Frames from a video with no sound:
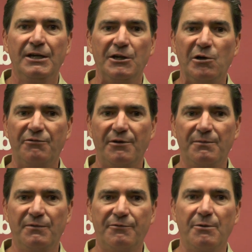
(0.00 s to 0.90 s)
you know,
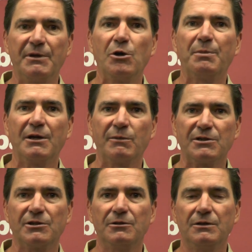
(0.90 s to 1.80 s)
from the opening
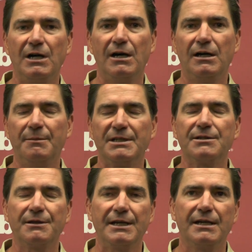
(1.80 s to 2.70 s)
whistle
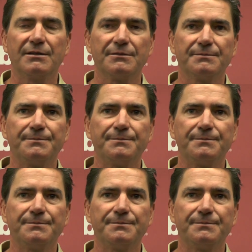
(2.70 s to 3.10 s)
until the end.